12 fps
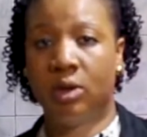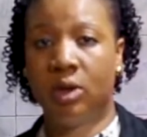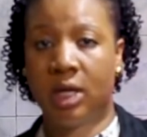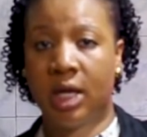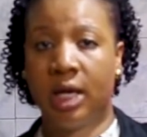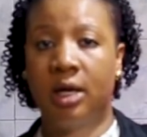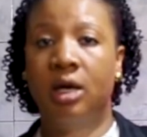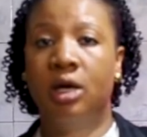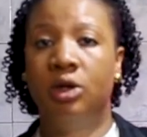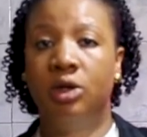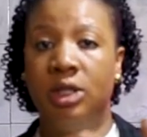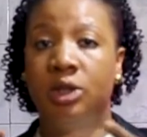Okay,
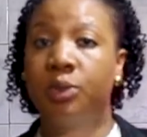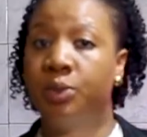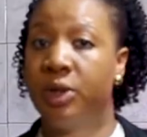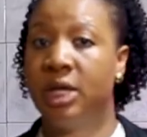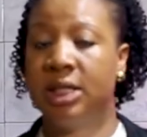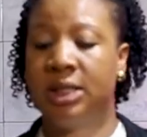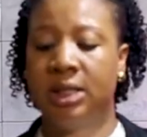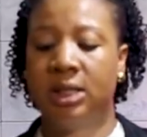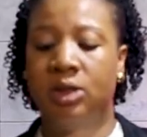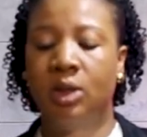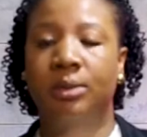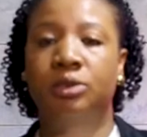you need to preheat it.
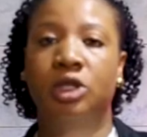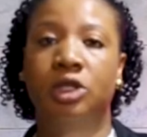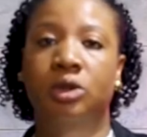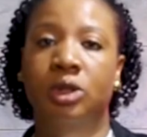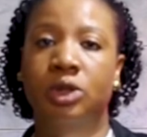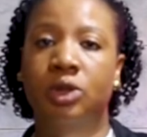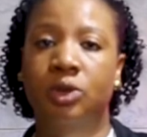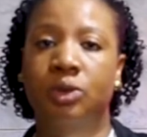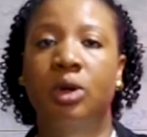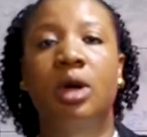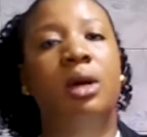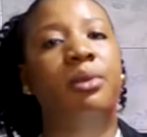So I'm just going to
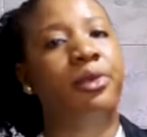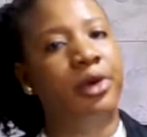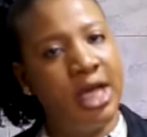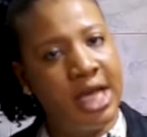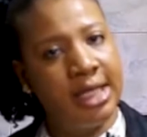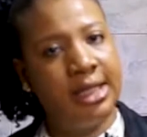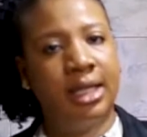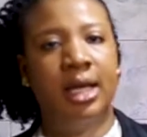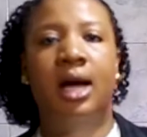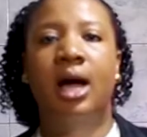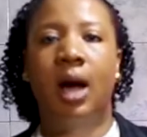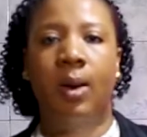preheat
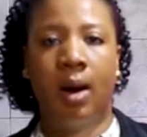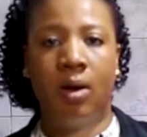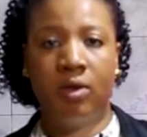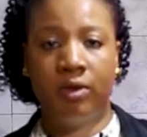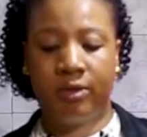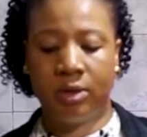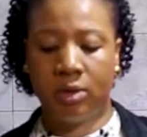our oven.